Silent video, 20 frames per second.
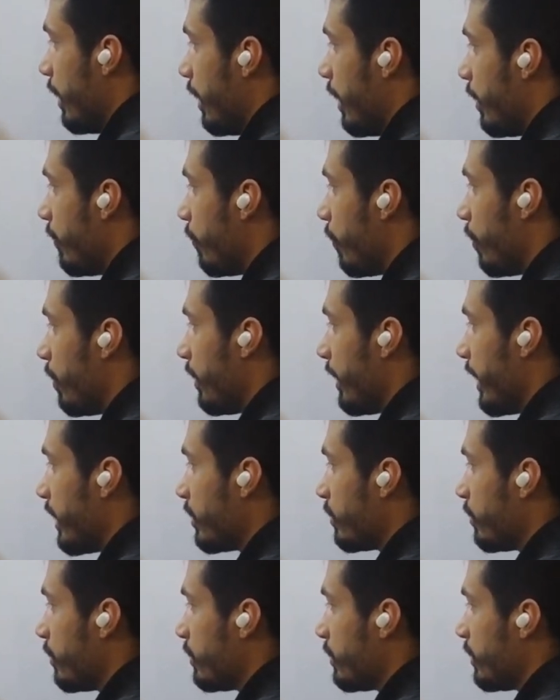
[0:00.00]
And for
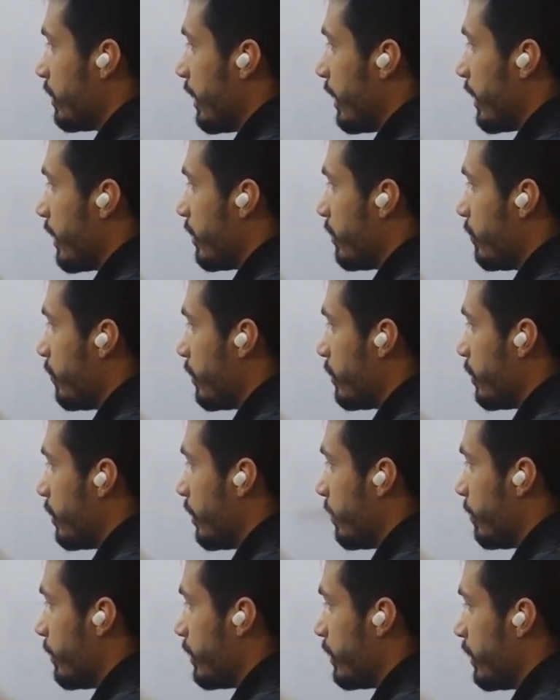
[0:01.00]
next version, I give version
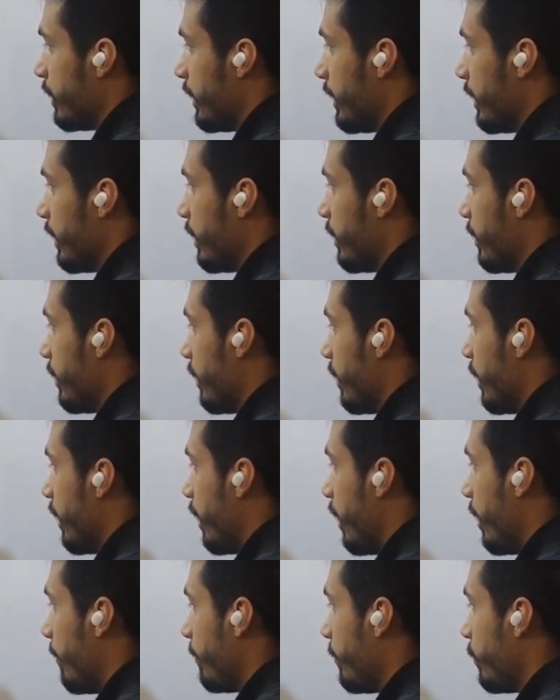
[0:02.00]
number 3
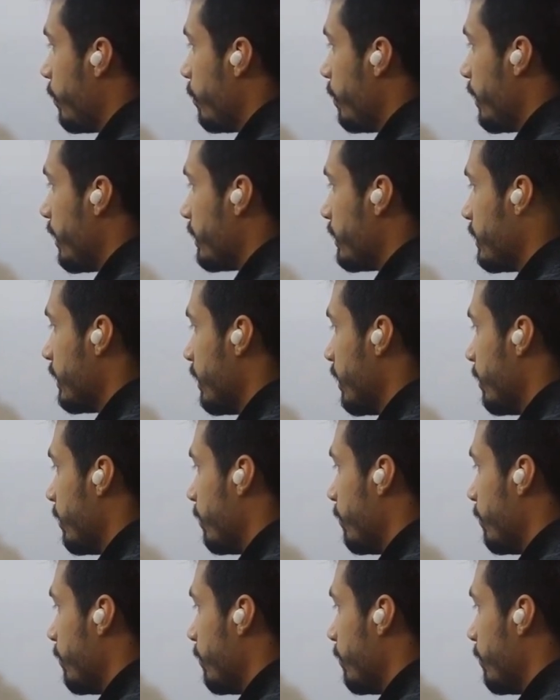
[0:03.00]
up to, let's say,